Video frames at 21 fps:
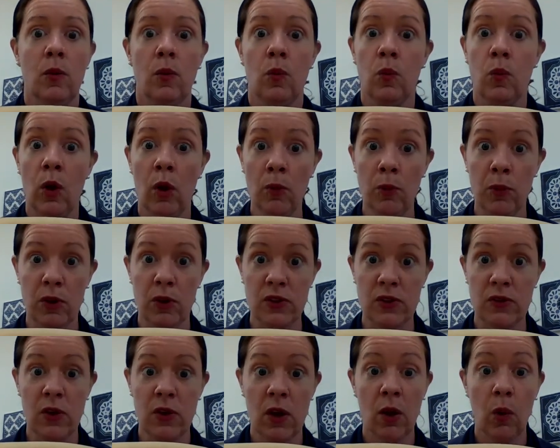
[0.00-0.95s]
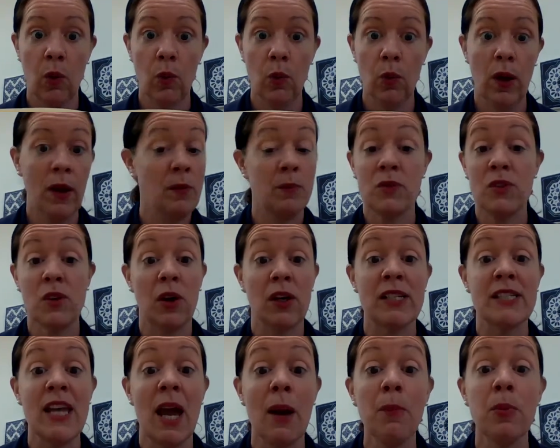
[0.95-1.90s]
Wilbur's, I'm
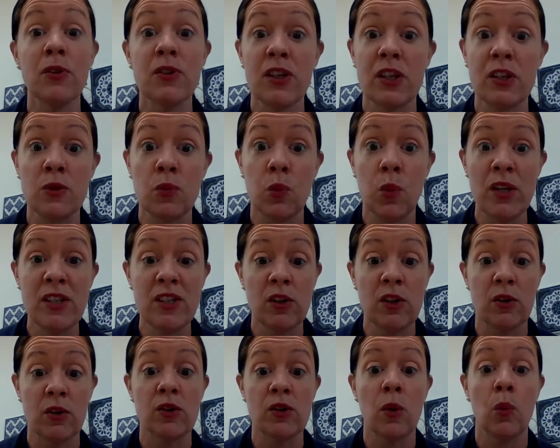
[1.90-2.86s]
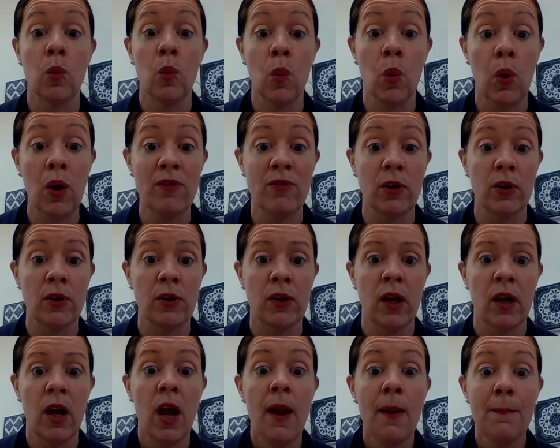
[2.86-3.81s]
sorry, Templeton's whiskers quivered.
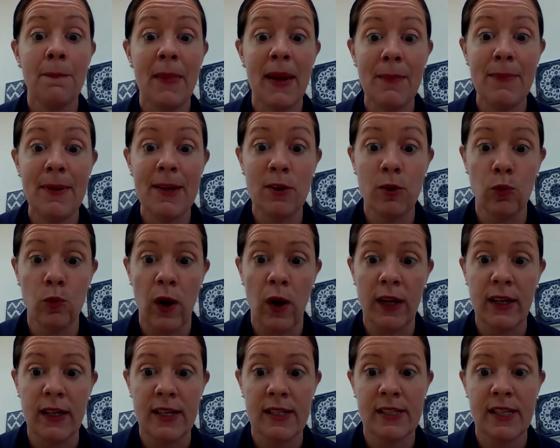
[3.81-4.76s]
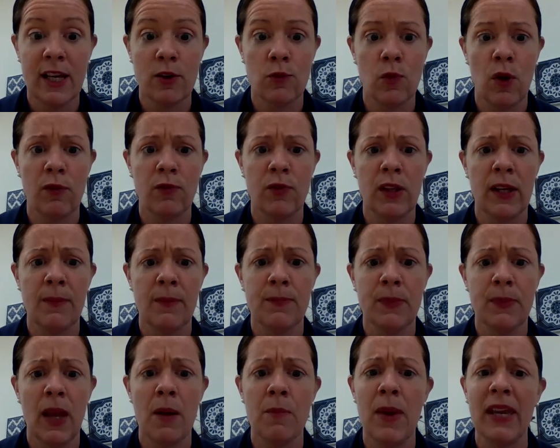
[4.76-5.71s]
Maybe you're right, he said gruffly.
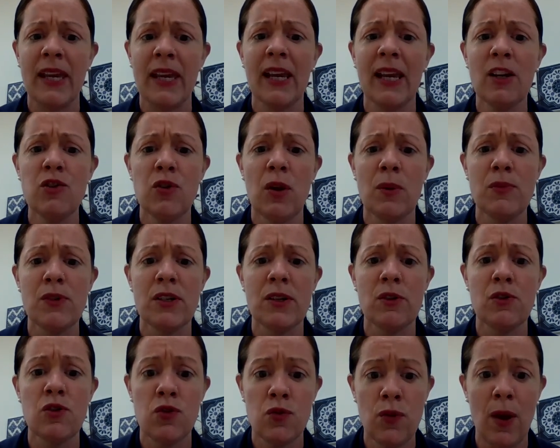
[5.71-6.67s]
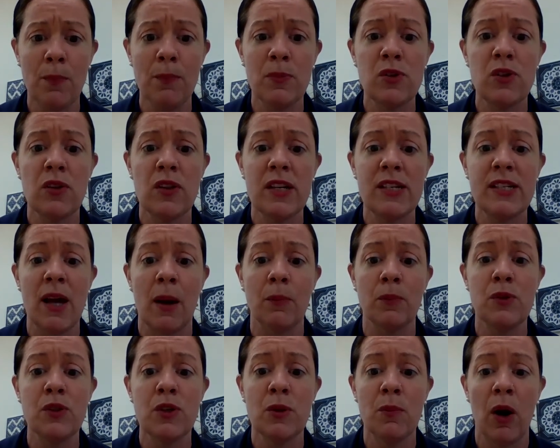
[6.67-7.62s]
I'm making a trip to, trip to the
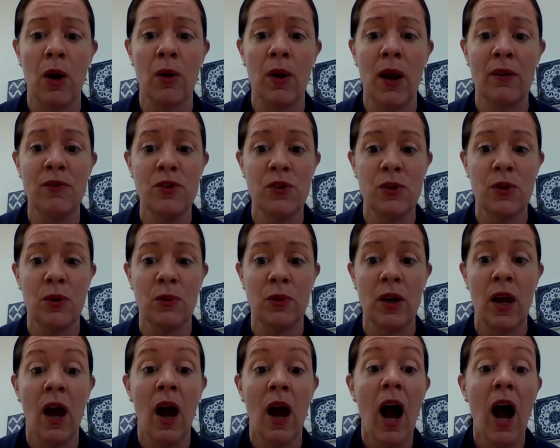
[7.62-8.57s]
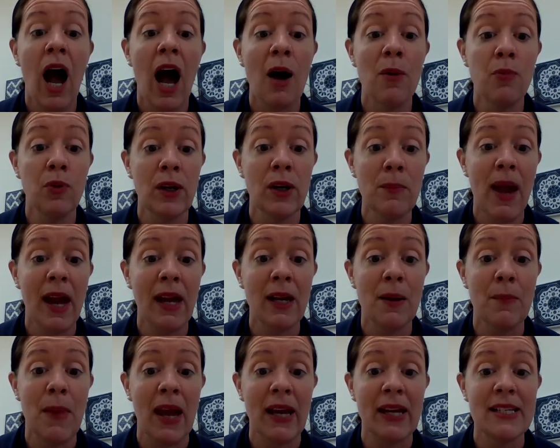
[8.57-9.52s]
dump tomorrow afternoon. I'll bring back
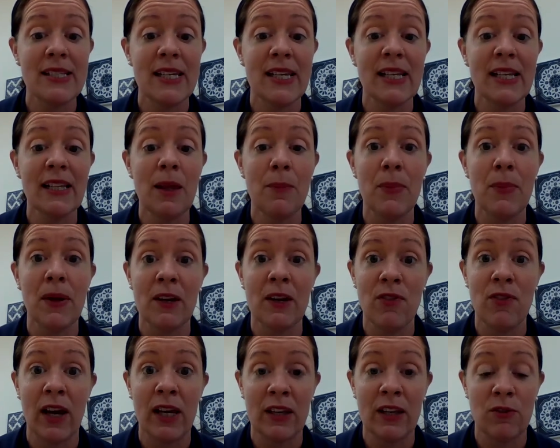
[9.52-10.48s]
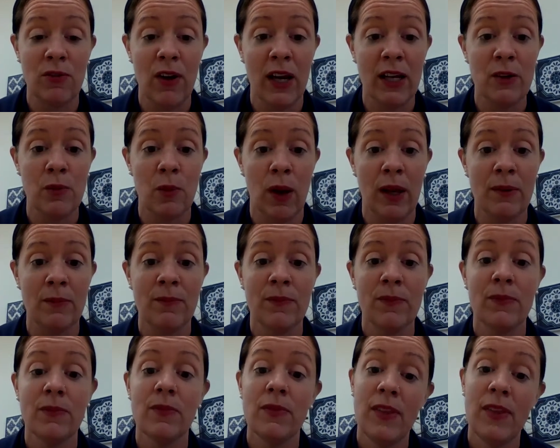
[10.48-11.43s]
a magazine clipping if I can find one.
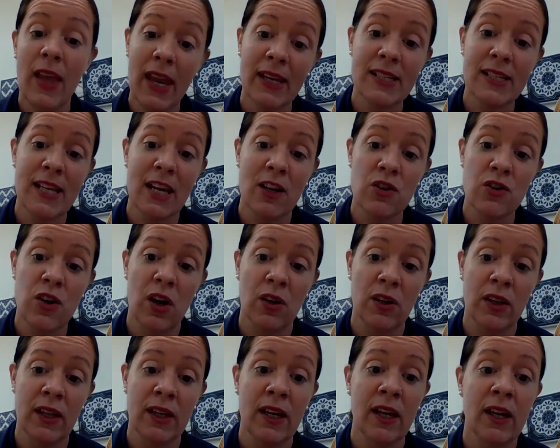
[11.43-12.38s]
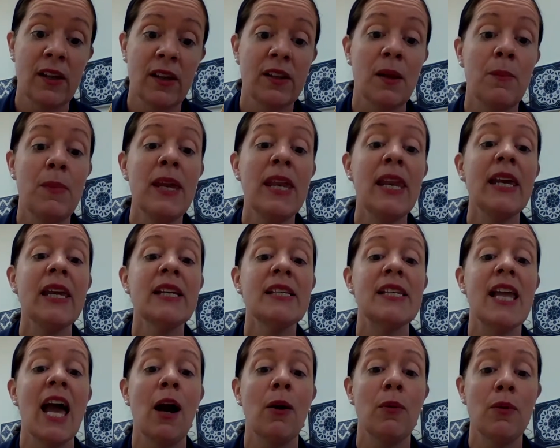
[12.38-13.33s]
Thanks, said Charlotte. The meeting is
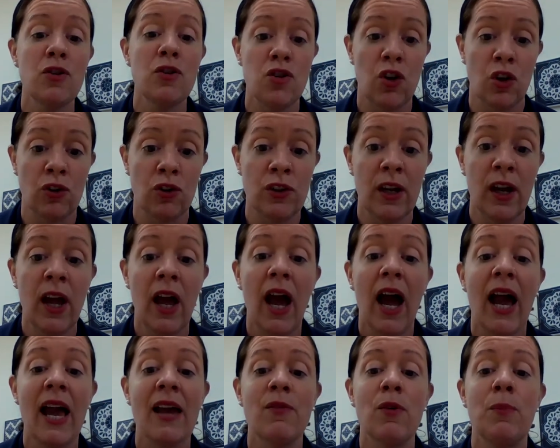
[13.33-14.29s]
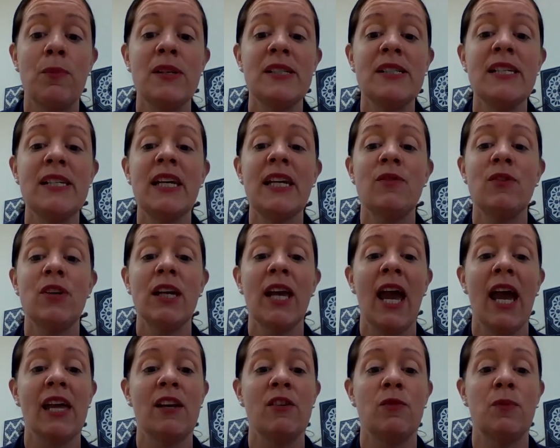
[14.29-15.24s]
now adjourned. I have a busy evening
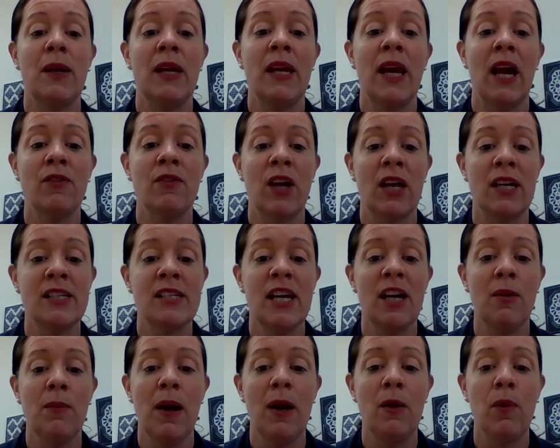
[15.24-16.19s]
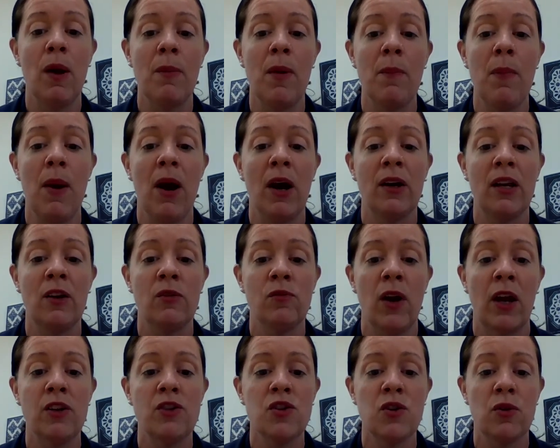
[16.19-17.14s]
ahead of me. I've got to tear my web apart and
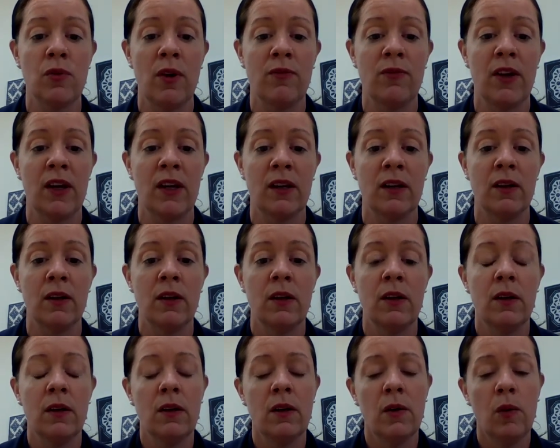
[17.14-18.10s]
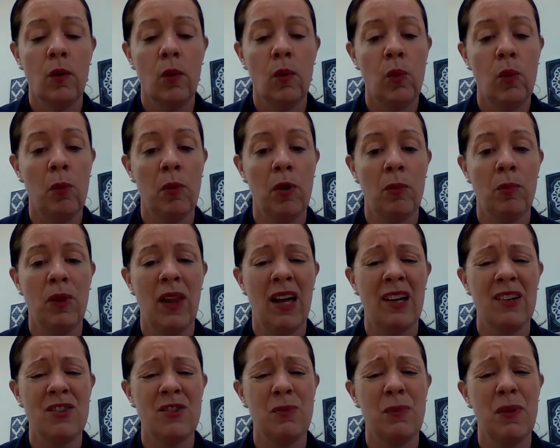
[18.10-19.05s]
write terrific. Wilbur
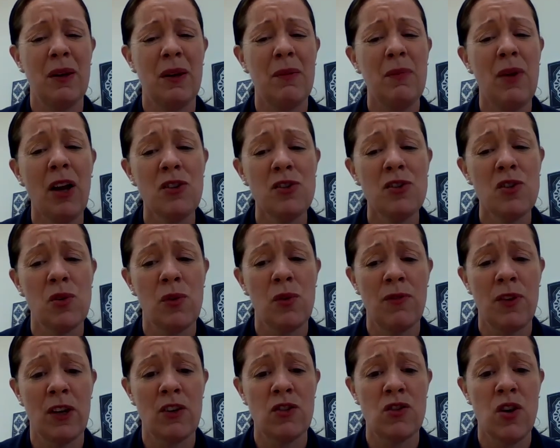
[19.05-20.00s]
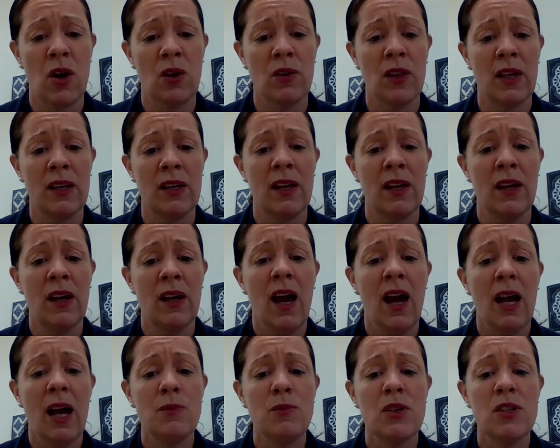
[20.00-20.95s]
blushed, but I'm not terrific, Charlotte.
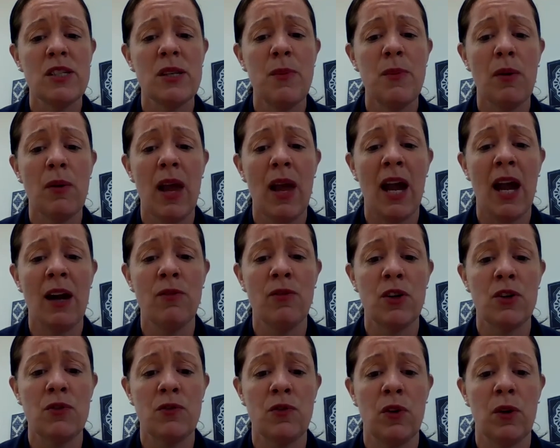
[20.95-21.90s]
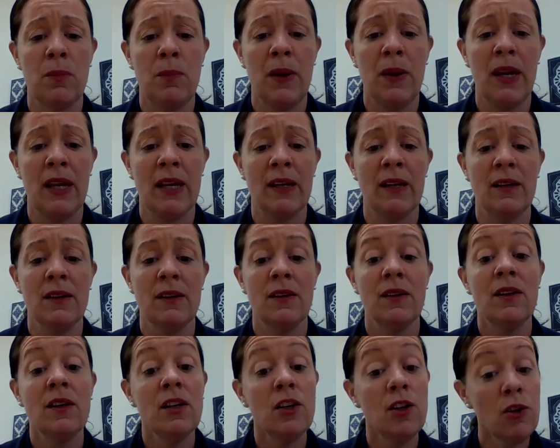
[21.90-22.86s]
I'm just about average for a pig.
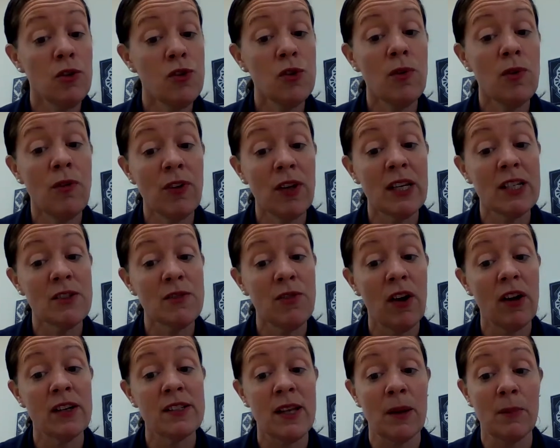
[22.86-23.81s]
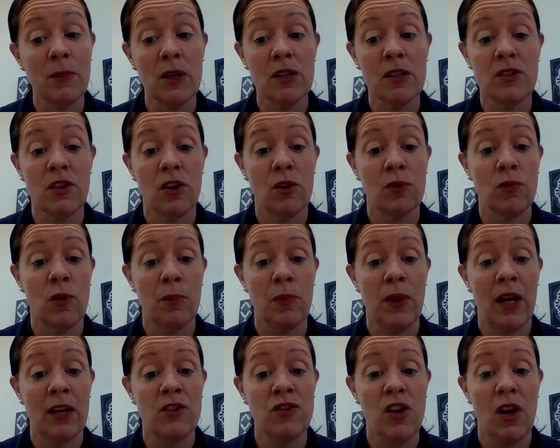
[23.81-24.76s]
You're terrific as far as I'm concerned,
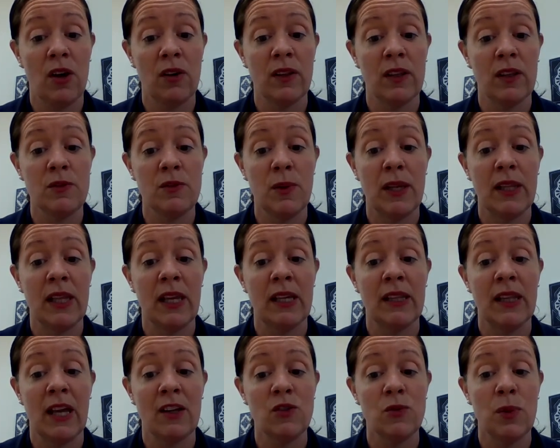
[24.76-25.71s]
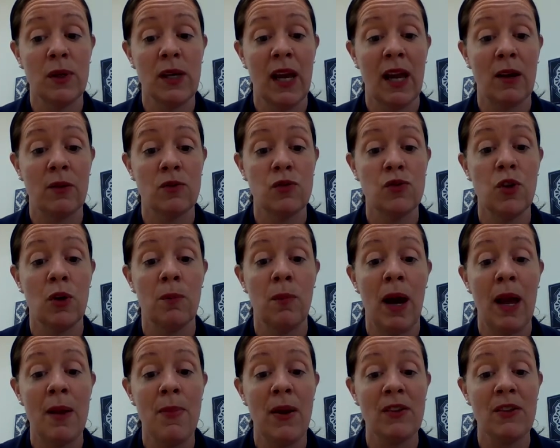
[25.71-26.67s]
replied Charlotte sweetly, and that's what counts. You're
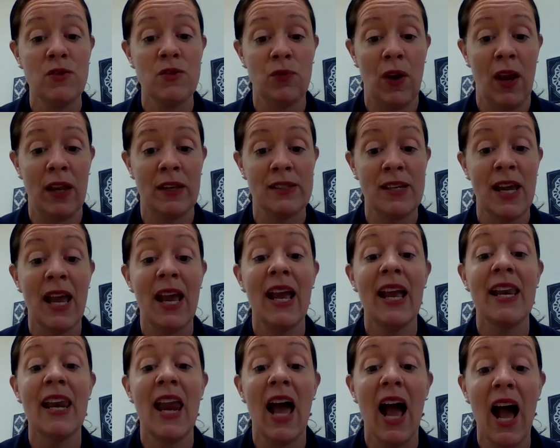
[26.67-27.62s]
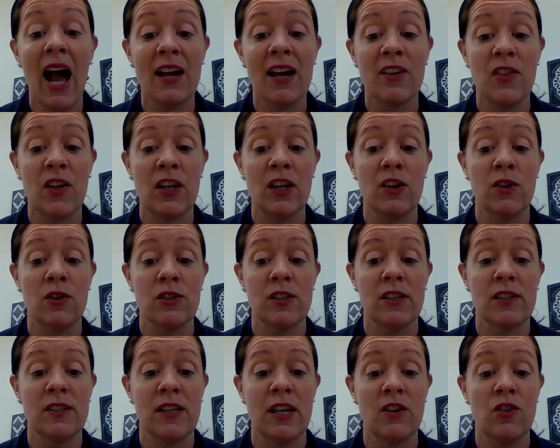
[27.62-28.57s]
my best friend, and I think you're
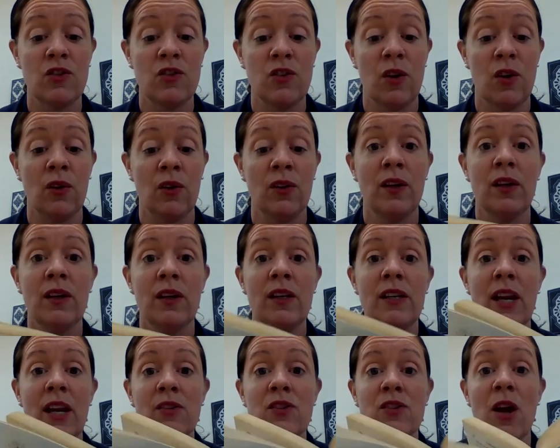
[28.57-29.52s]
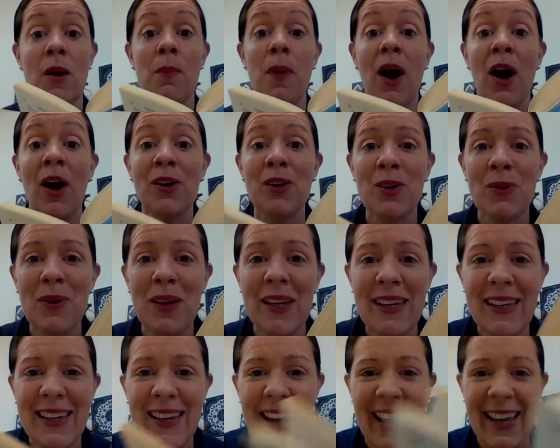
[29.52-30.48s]
sensational. Now stop
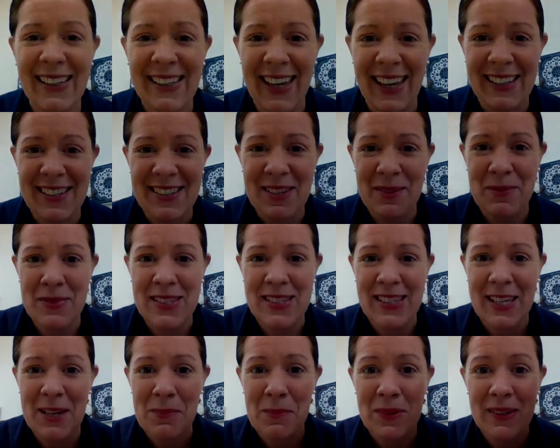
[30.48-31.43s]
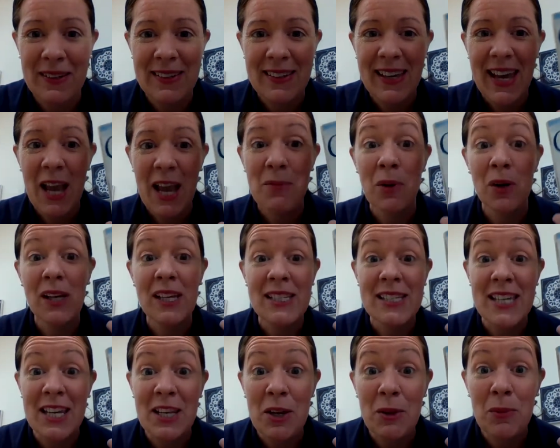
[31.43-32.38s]
arguing and get some sleep. And we'll
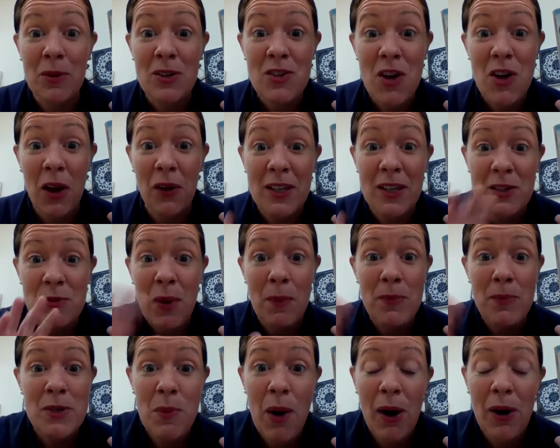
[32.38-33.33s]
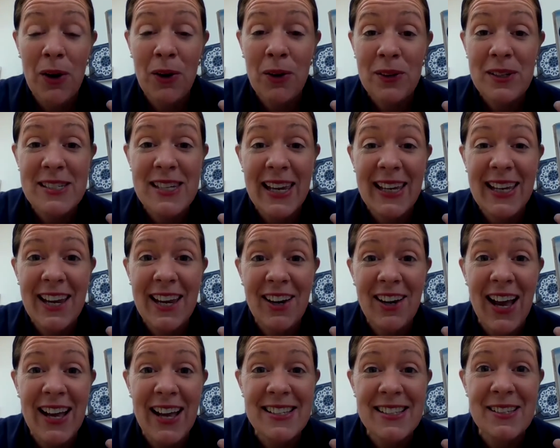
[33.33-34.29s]
continue with Charlotte's Web tomorrow. Take care,
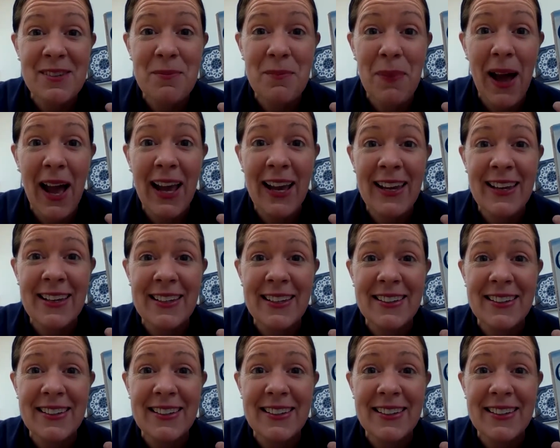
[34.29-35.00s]
guys. Bye.